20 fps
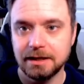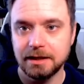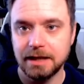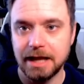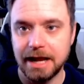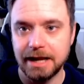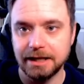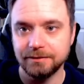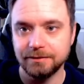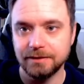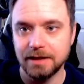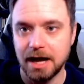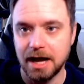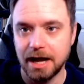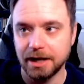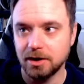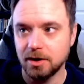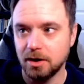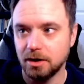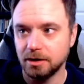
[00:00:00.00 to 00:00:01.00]
any of the
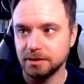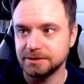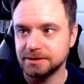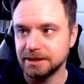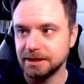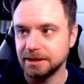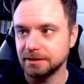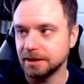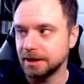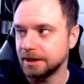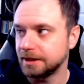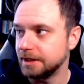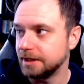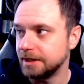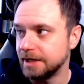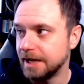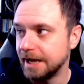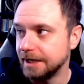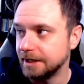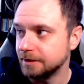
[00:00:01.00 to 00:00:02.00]
icons in like the
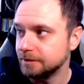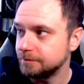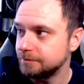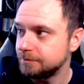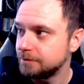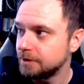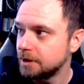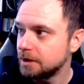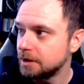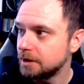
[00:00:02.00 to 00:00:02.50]
native